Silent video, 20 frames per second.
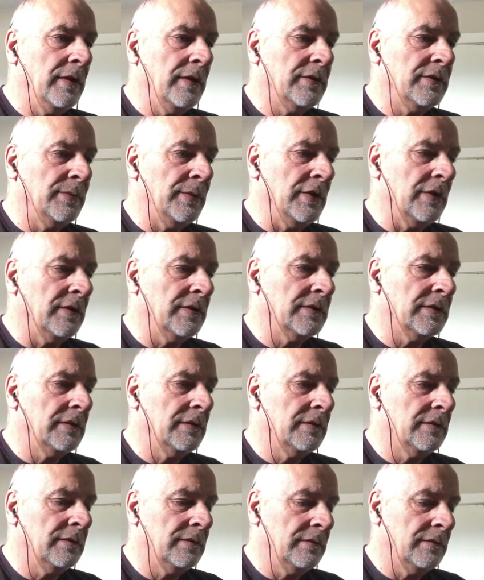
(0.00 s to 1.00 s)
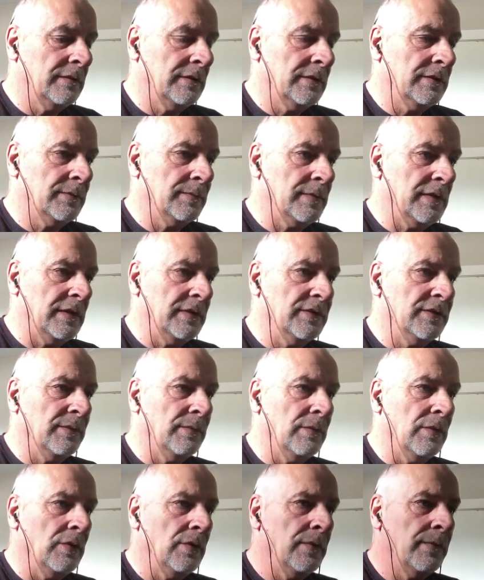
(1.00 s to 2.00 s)
it, to be honest. Let's play some
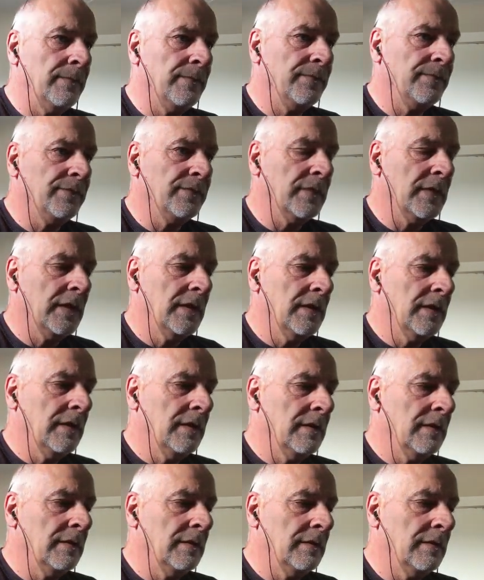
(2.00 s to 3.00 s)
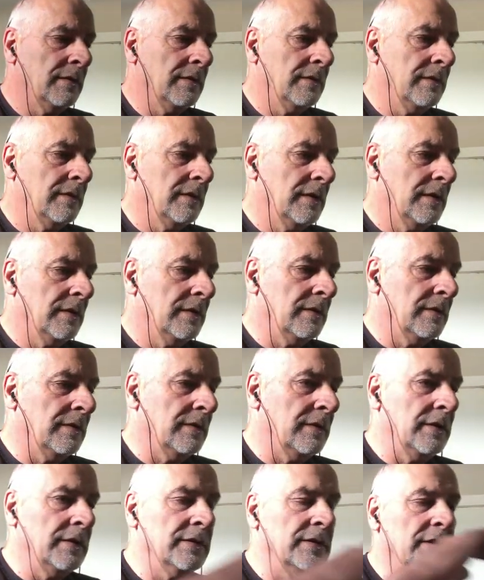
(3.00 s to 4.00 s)
more.
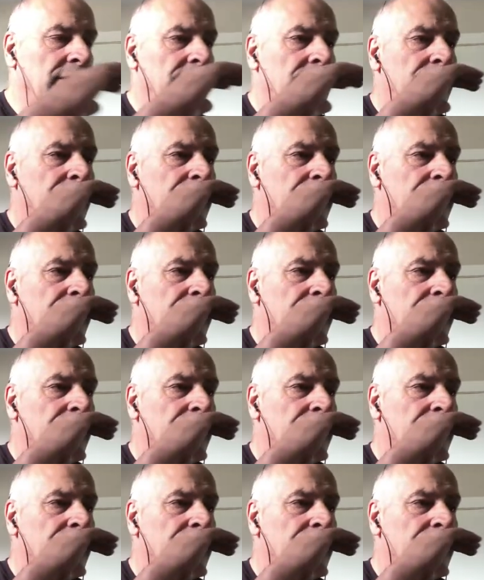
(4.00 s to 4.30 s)
Right, he's on.